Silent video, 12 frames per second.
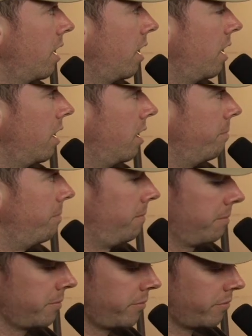it's so
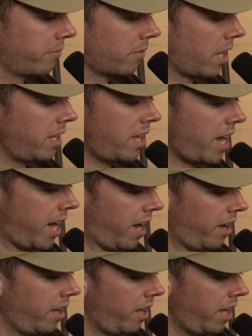cool. It is so
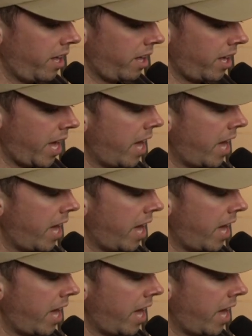cool. But